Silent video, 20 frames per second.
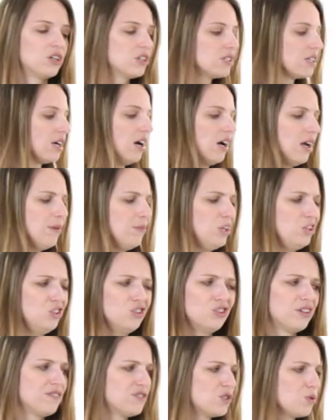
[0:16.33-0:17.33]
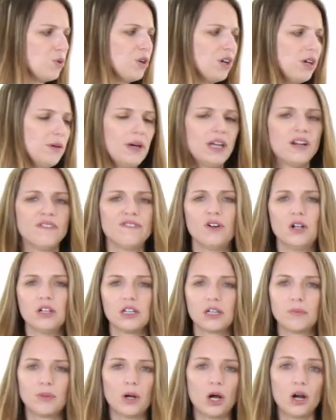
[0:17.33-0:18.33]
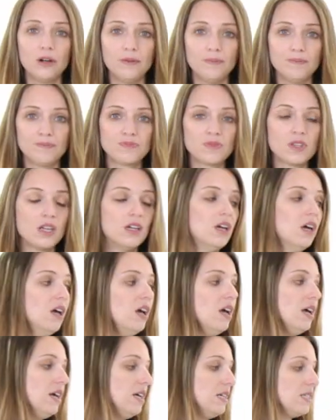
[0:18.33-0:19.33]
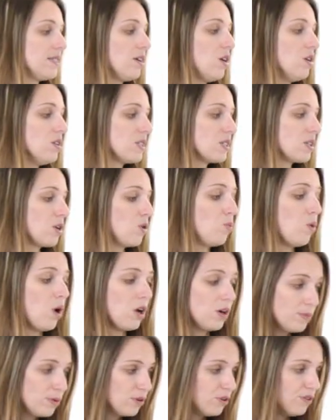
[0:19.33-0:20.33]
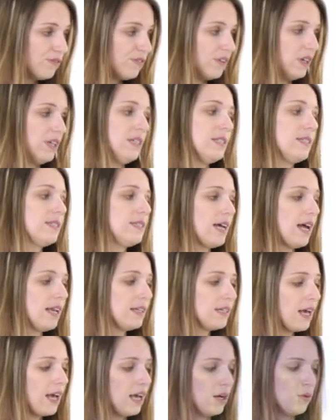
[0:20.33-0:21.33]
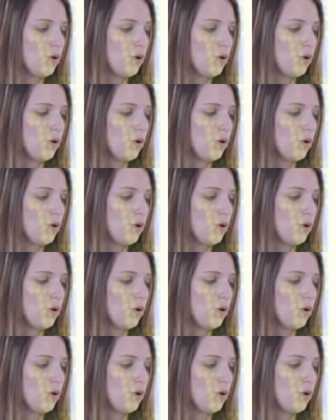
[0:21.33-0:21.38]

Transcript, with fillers: good time and you don't have to worry about it falling apart. It's also waterproof. It is 10K